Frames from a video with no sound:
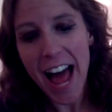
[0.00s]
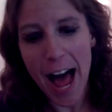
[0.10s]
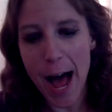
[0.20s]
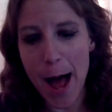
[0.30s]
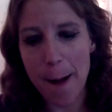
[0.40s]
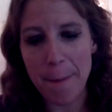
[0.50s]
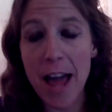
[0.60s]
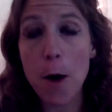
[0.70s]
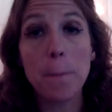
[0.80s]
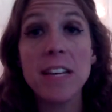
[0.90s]
I
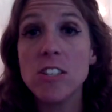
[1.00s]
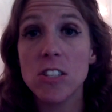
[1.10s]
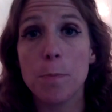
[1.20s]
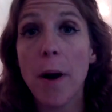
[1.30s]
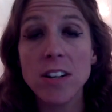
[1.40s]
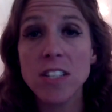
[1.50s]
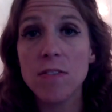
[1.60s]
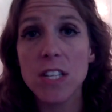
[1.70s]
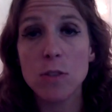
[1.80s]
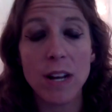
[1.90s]
hope pieces and parts
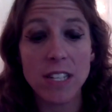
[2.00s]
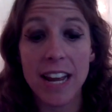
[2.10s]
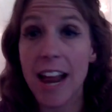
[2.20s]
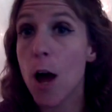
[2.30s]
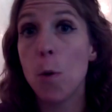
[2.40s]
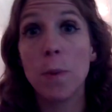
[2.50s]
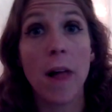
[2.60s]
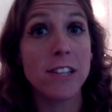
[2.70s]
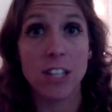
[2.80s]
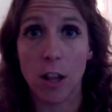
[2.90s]
of this resonate. I hope
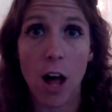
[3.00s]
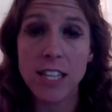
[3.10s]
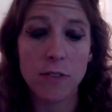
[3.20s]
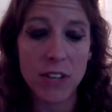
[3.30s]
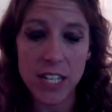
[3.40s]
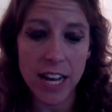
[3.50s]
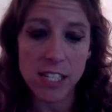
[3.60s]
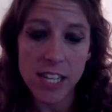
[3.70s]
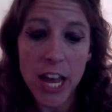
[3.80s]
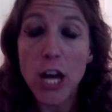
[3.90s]
lots and lots of it
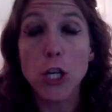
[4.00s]
does.